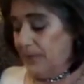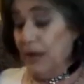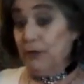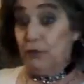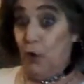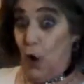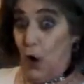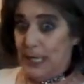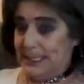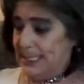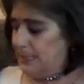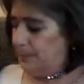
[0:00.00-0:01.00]

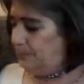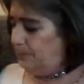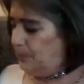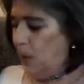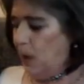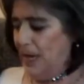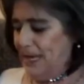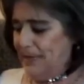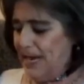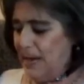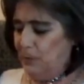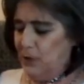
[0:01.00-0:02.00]
thoughts on it
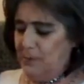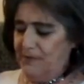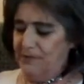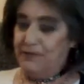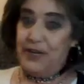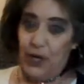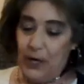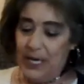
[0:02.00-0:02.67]
that I'm going to be very